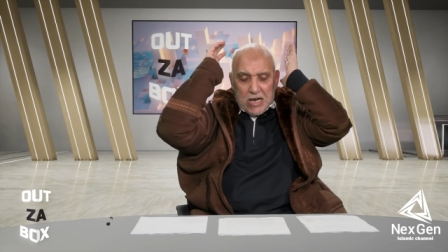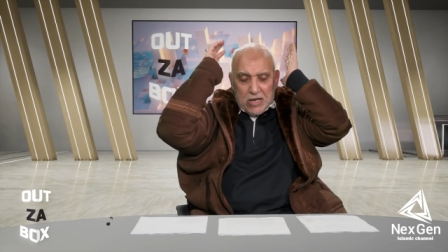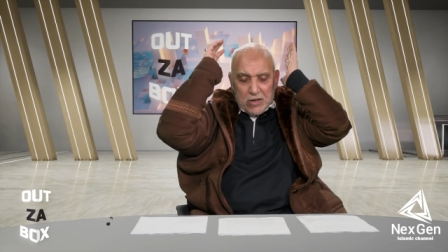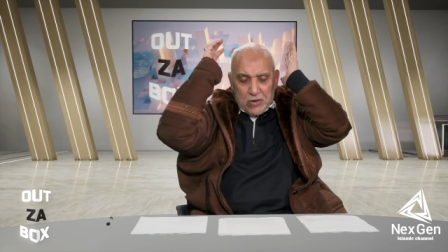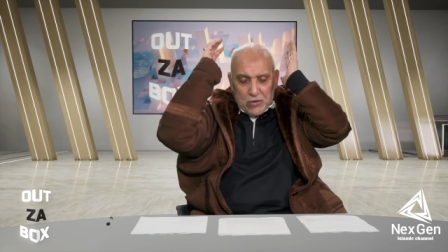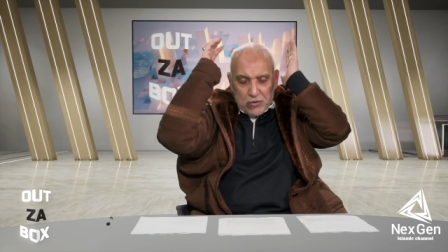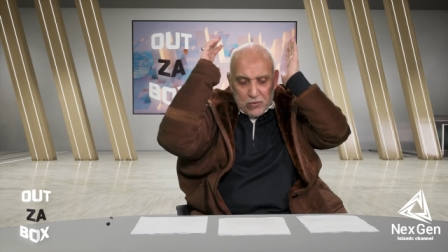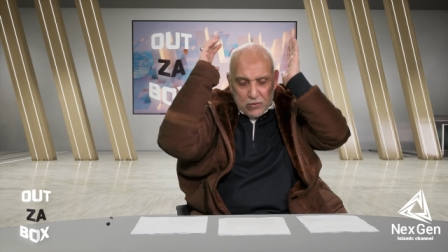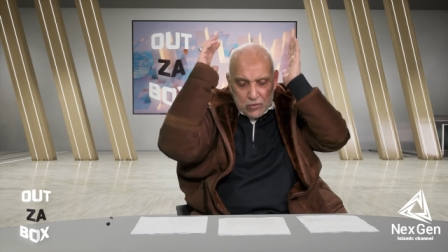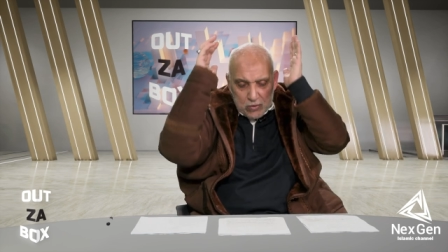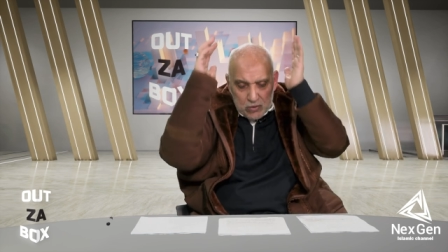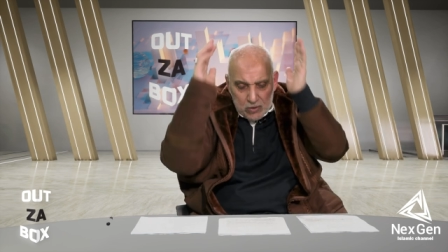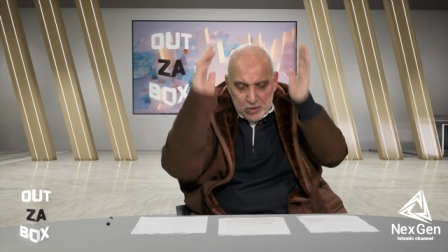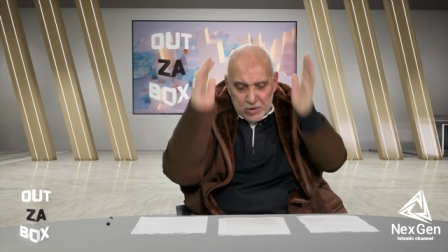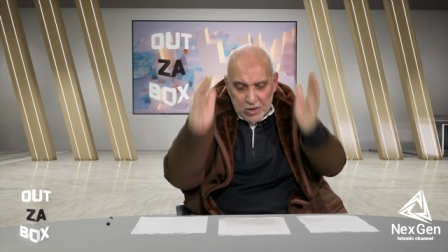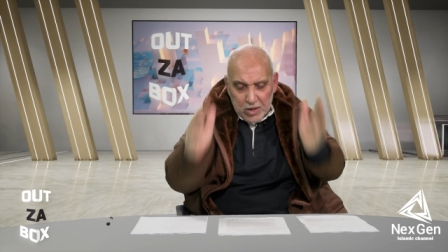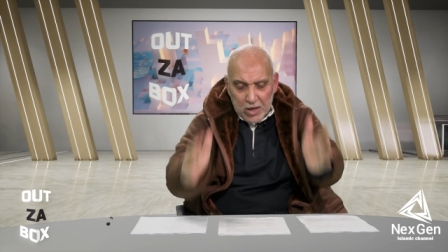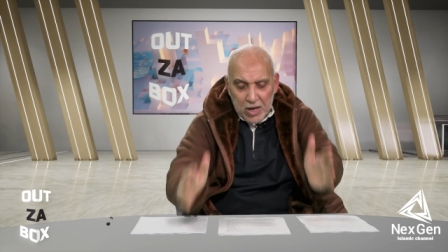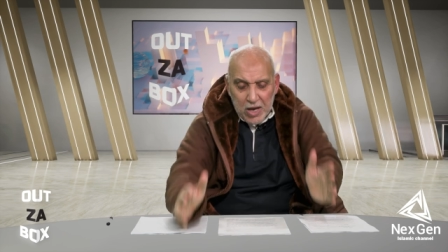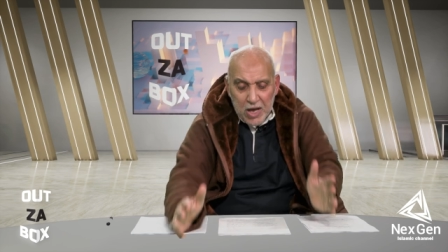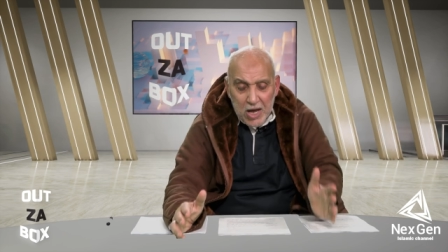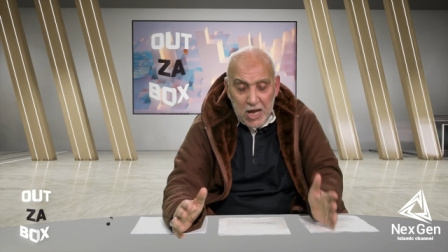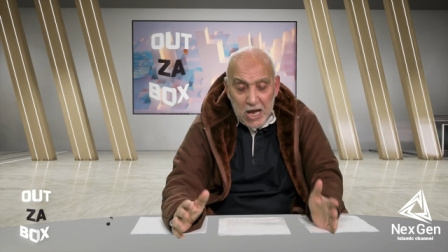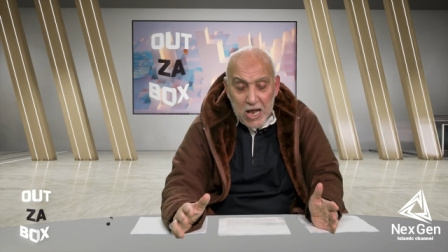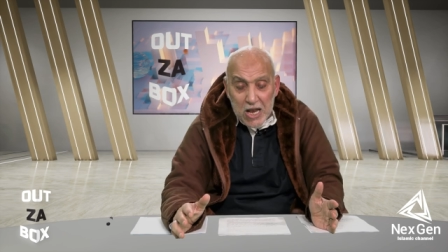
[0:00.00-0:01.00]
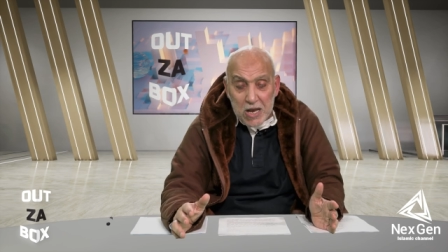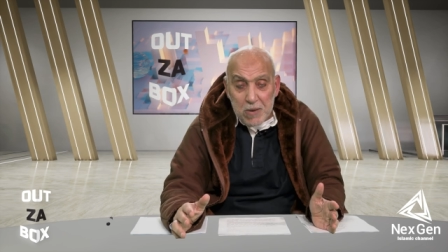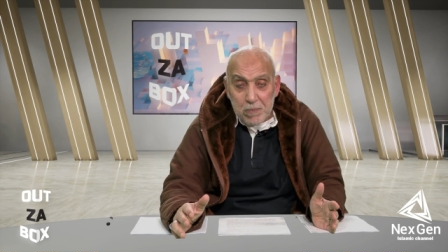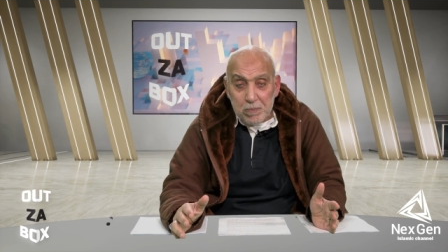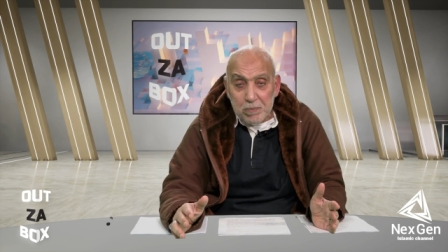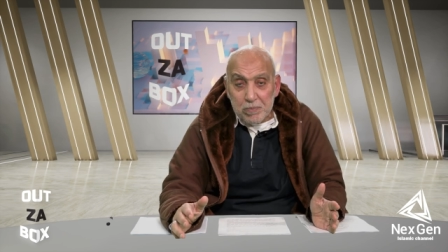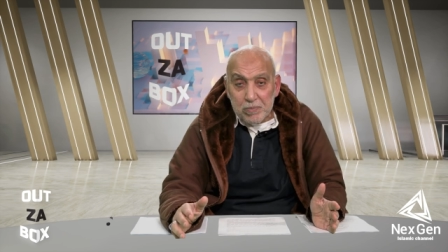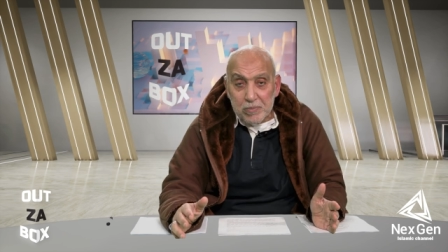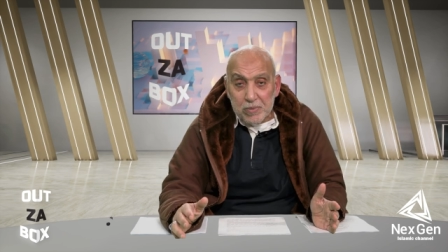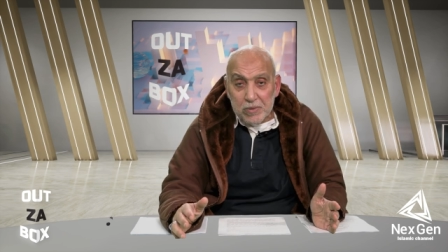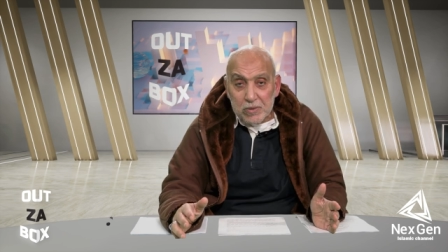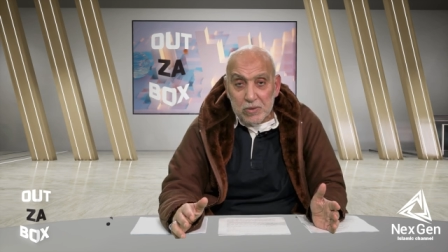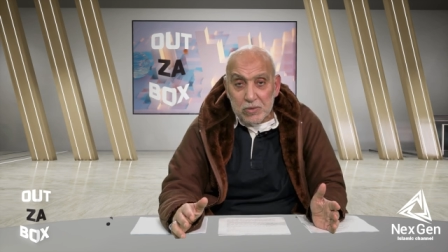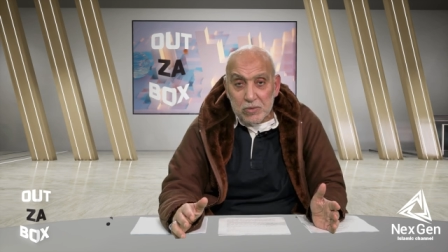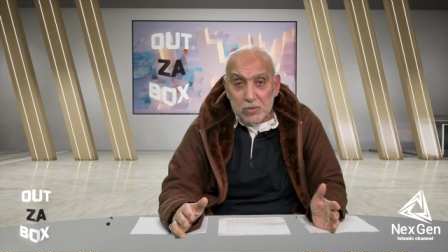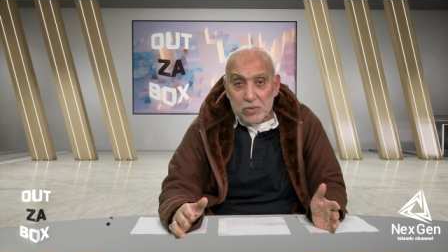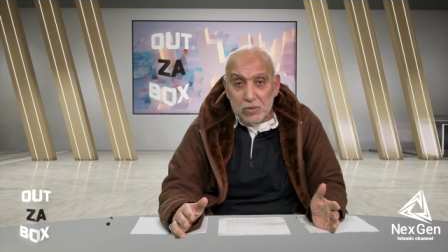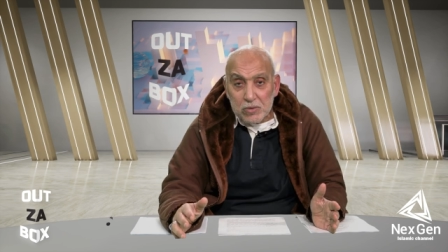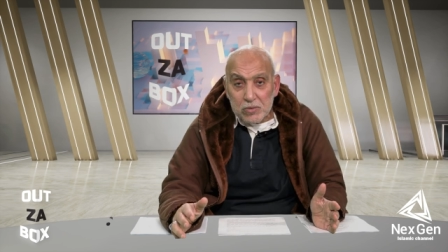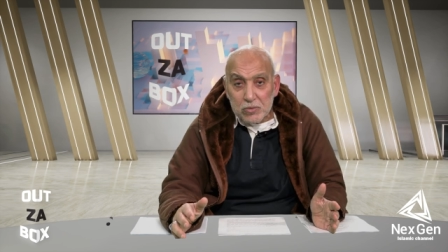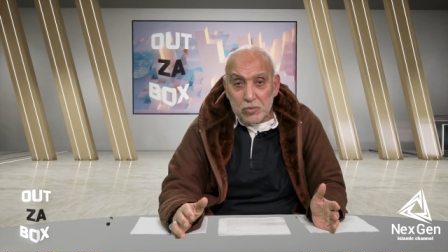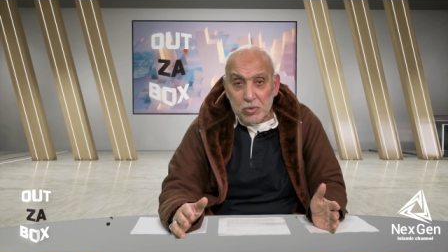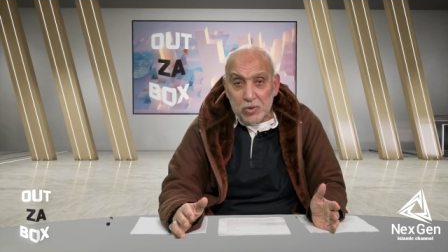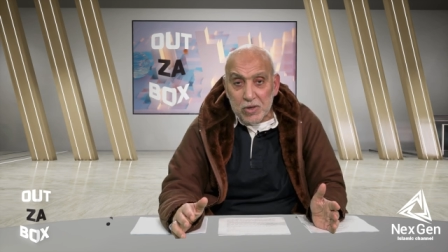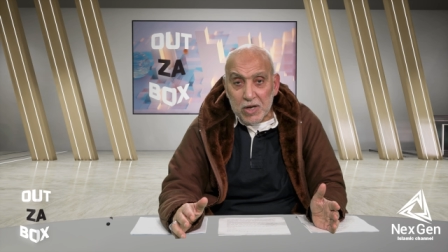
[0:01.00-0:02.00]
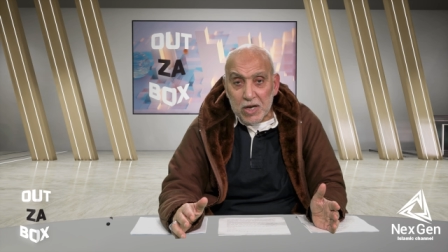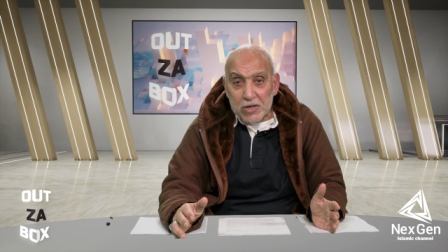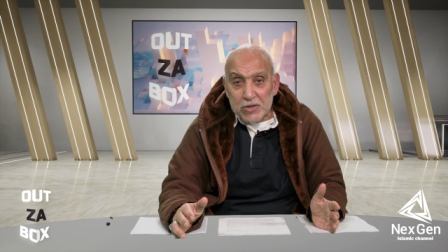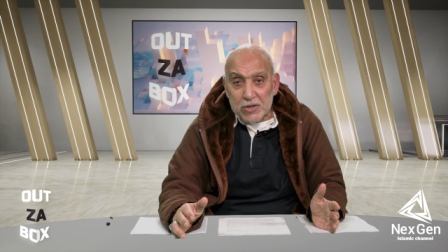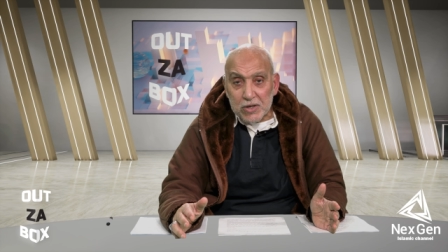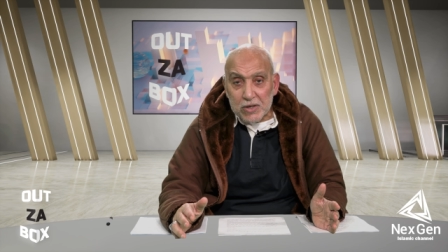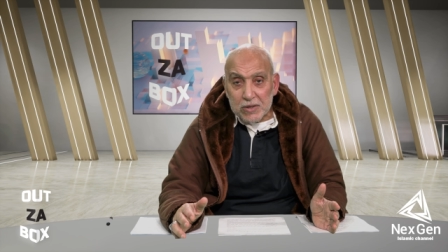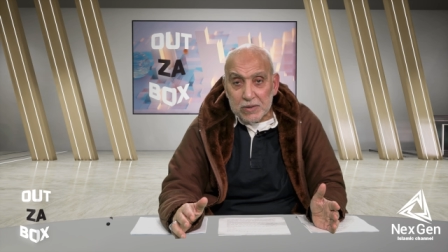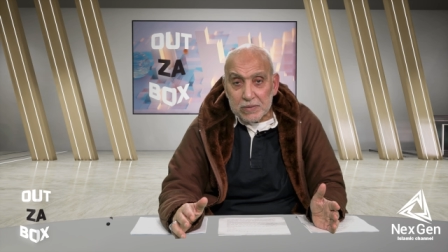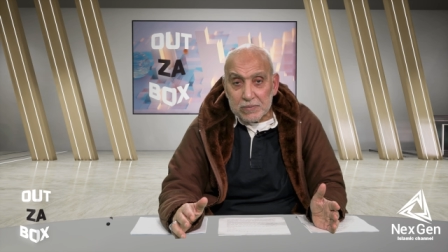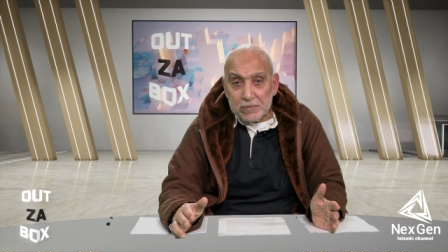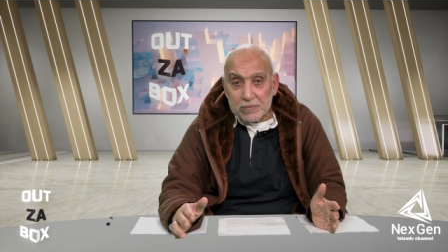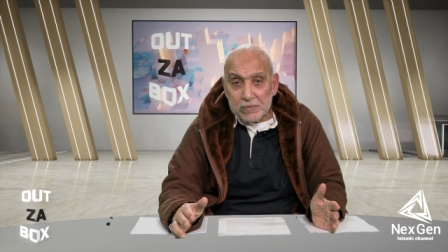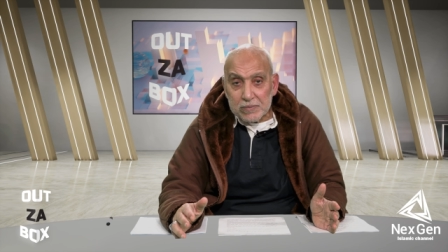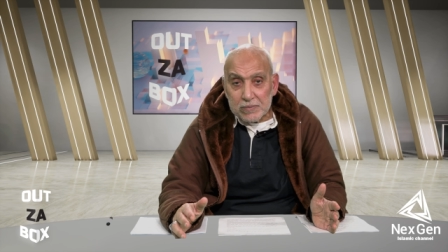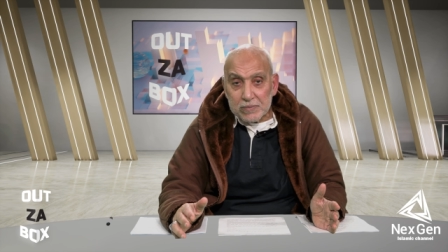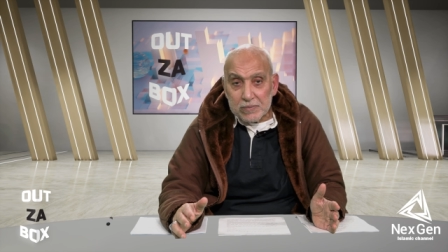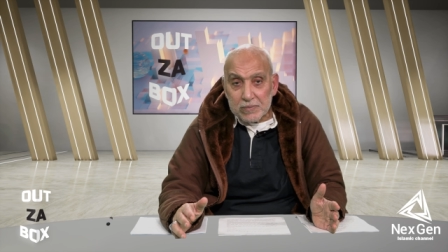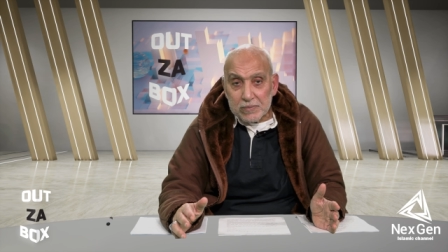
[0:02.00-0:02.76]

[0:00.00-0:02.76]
and help together